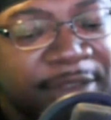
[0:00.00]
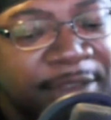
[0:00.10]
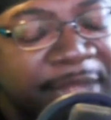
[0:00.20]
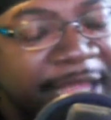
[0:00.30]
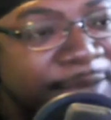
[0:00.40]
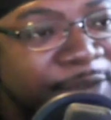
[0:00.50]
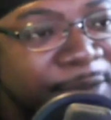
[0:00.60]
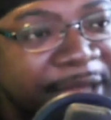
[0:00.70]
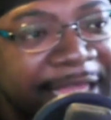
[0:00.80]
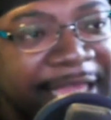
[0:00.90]
the Black and Blue
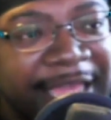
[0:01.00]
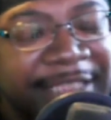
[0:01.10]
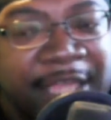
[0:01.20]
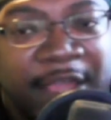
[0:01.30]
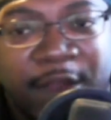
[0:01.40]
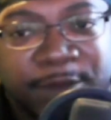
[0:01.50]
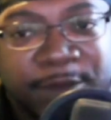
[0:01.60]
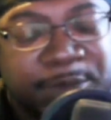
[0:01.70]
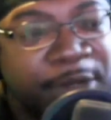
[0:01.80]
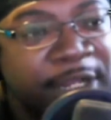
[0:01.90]
podcast on
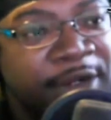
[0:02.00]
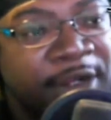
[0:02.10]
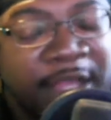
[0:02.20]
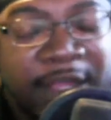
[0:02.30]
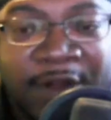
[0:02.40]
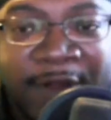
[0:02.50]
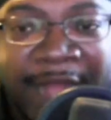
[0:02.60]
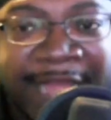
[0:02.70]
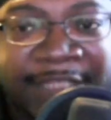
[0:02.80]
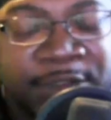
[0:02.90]
Spreaker, on
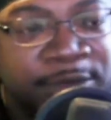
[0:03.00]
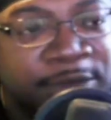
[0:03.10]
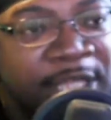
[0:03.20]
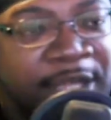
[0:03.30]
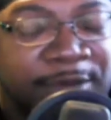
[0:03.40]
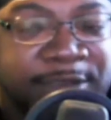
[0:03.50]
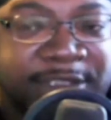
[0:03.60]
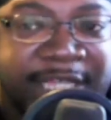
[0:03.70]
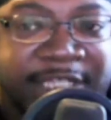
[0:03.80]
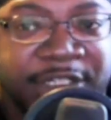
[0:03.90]
iTunes, on
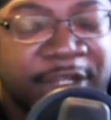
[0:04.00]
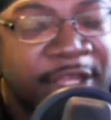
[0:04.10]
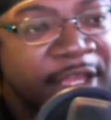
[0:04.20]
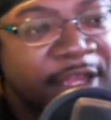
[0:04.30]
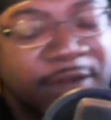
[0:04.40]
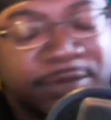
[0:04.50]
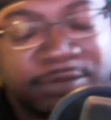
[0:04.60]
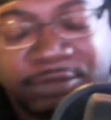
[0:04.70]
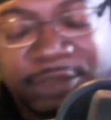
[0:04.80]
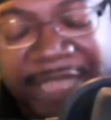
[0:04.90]
Stitcher,
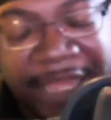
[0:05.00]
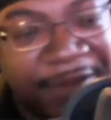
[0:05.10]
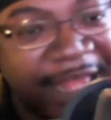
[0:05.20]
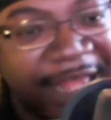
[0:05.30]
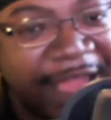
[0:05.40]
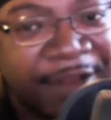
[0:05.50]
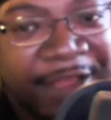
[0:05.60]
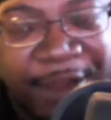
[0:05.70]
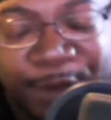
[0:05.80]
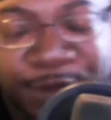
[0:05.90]
on SoundCloud,
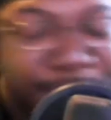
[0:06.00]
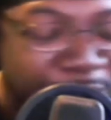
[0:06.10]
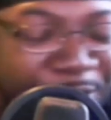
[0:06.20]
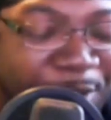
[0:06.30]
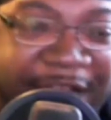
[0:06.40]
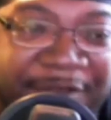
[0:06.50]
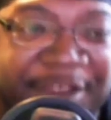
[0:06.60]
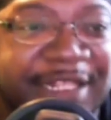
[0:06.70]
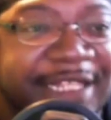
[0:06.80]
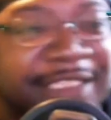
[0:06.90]
on YouTube, wherever
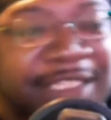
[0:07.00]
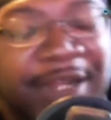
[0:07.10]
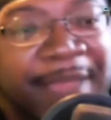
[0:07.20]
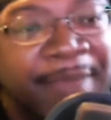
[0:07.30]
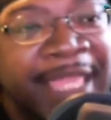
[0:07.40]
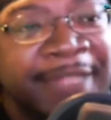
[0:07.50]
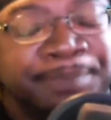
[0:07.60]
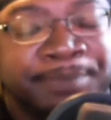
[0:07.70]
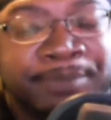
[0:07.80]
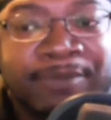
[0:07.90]
you listen to it at, man,
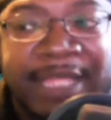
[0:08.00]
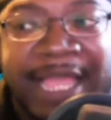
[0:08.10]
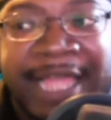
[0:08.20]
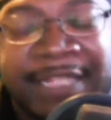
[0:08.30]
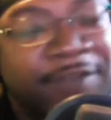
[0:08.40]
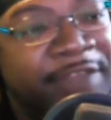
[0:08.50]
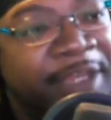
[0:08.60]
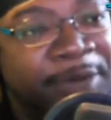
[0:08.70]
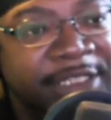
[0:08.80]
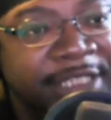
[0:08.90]
I definitely
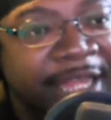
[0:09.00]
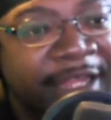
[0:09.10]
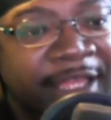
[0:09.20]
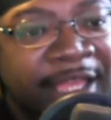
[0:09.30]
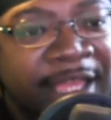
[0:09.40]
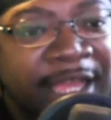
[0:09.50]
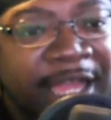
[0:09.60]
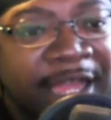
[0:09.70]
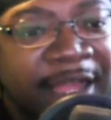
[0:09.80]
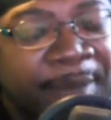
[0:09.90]
appreciate it.
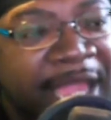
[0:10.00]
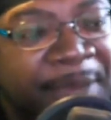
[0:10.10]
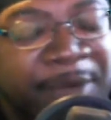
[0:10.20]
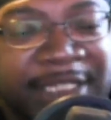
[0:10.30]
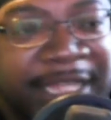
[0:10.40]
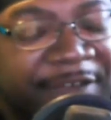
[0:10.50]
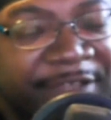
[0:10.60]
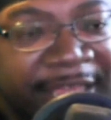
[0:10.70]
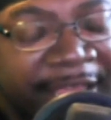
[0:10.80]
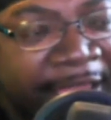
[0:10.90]
I appreciate
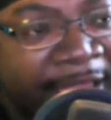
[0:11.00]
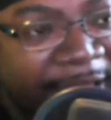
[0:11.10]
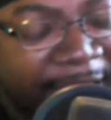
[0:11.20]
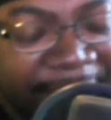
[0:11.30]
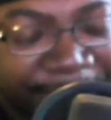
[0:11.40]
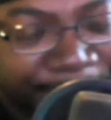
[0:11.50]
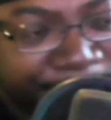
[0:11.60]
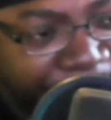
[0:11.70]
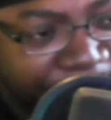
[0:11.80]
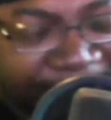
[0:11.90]
everything.
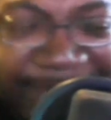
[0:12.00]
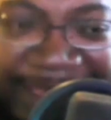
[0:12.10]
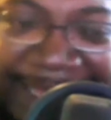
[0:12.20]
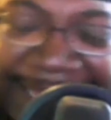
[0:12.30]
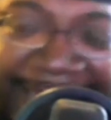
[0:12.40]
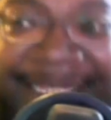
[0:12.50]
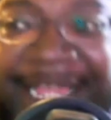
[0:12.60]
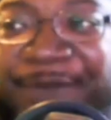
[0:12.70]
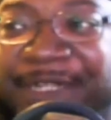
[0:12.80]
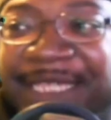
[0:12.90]
Last thing
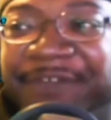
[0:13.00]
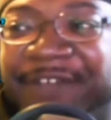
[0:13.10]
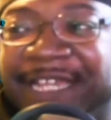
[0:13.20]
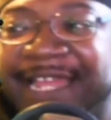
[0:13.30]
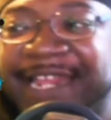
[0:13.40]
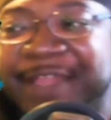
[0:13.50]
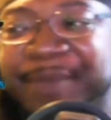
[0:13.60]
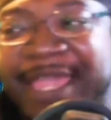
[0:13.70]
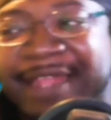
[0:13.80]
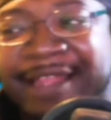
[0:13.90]
I want to say before I get out of here, man,